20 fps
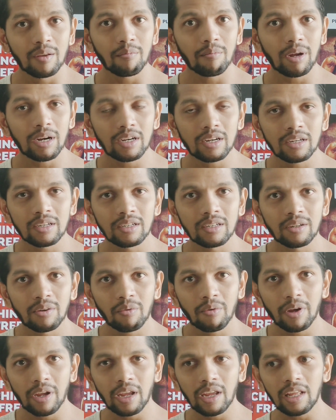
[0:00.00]
But
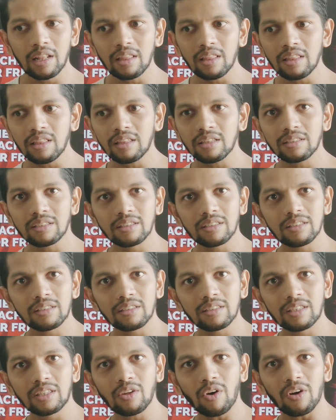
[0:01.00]
in
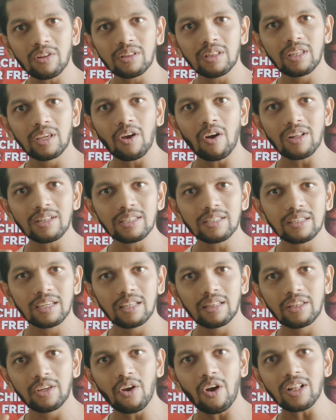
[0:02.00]

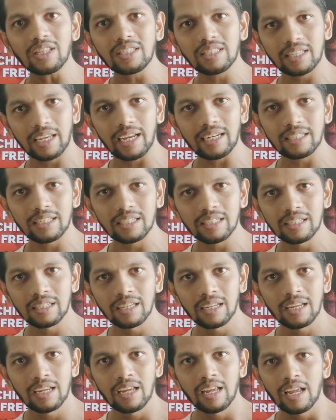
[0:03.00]
the onset,
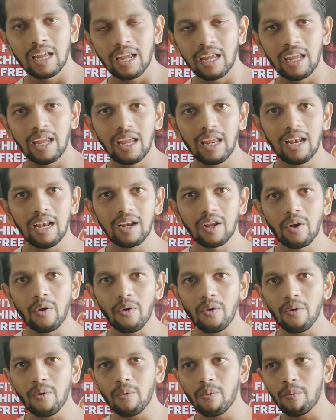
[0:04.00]
he'll
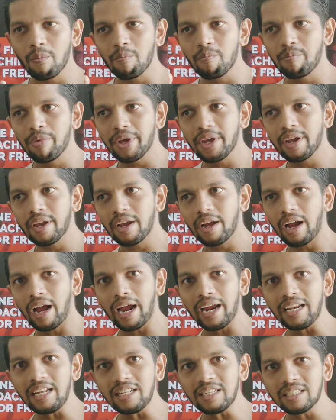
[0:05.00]
go
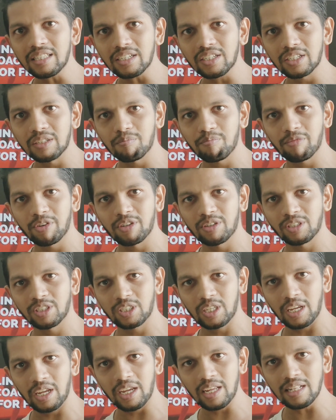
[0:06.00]
behind the
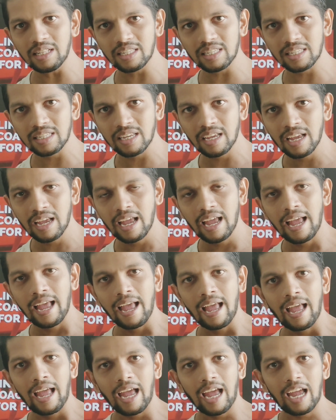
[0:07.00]
scenes
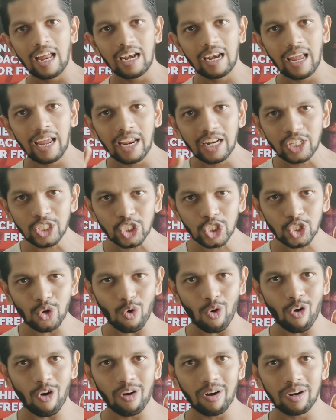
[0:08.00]
and
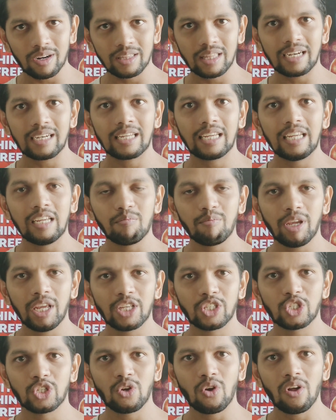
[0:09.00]
ensure that he
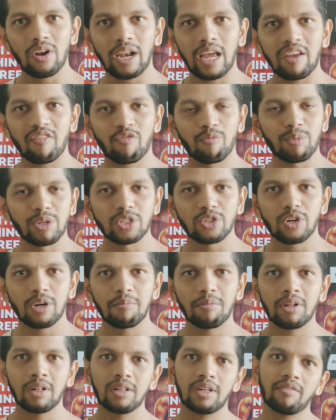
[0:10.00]
makes your life
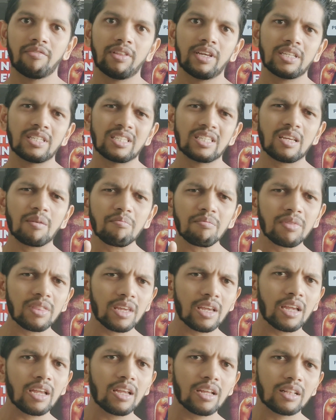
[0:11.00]
miserable if there's
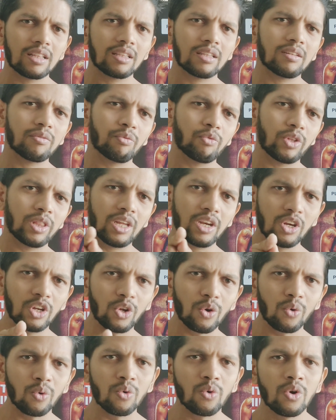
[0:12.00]
something within
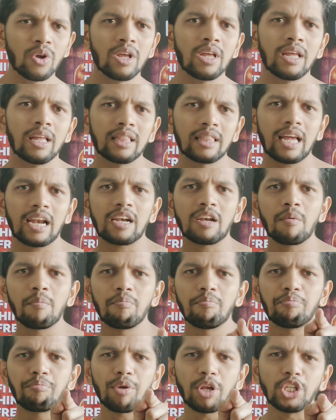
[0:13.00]
you that
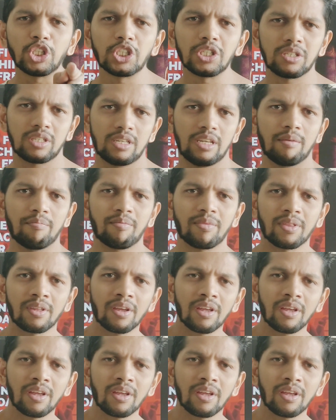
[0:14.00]
pinches him.